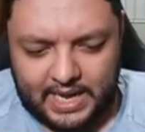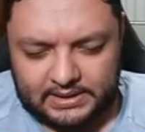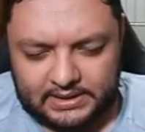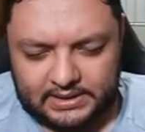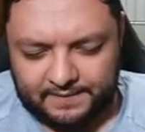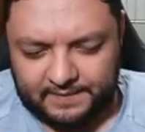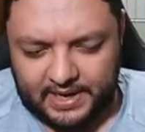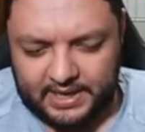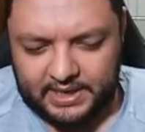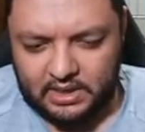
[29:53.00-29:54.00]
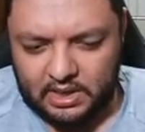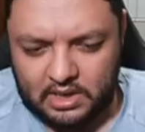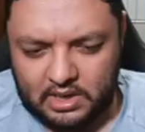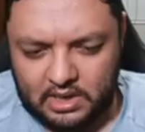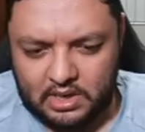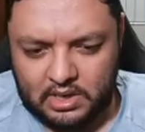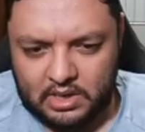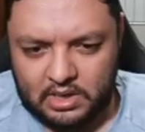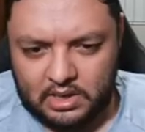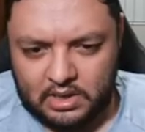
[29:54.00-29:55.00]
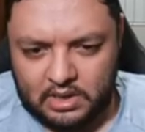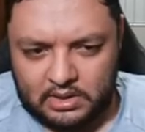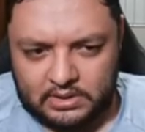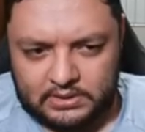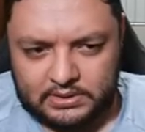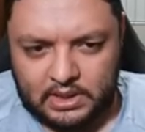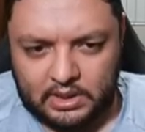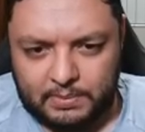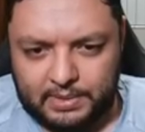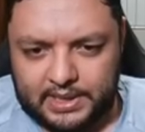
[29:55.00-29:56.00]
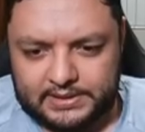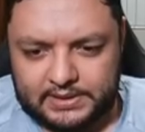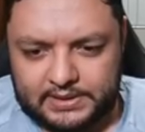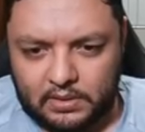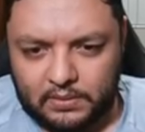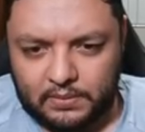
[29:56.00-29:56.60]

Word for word: it's fine. It's not the biggest deal.